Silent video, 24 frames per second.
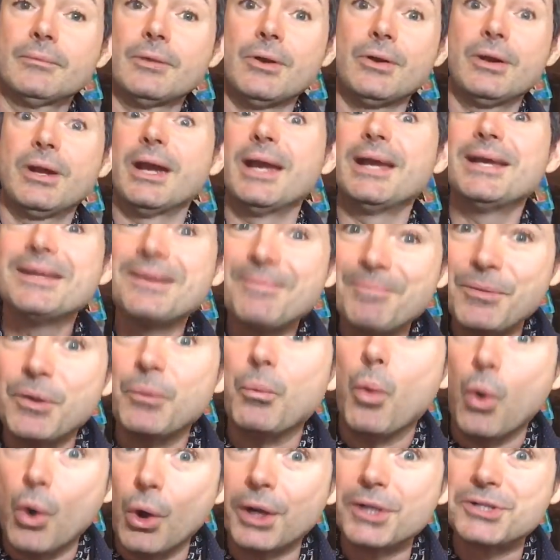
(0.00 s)
Okay,
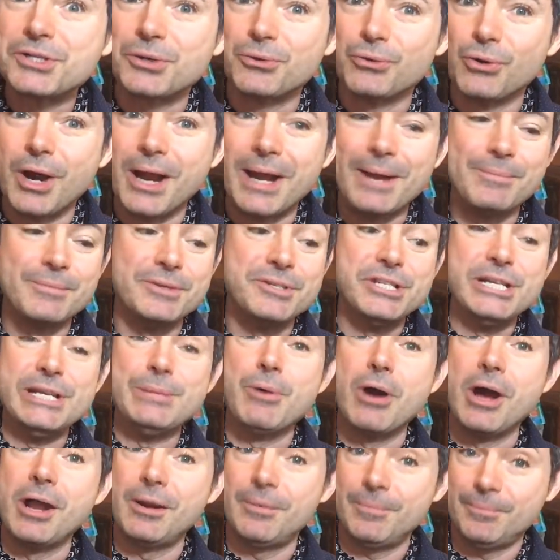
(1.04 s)
works great. D
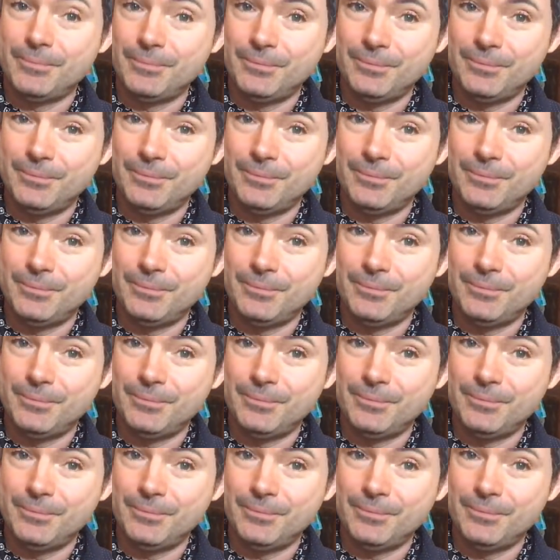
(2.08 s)
minor.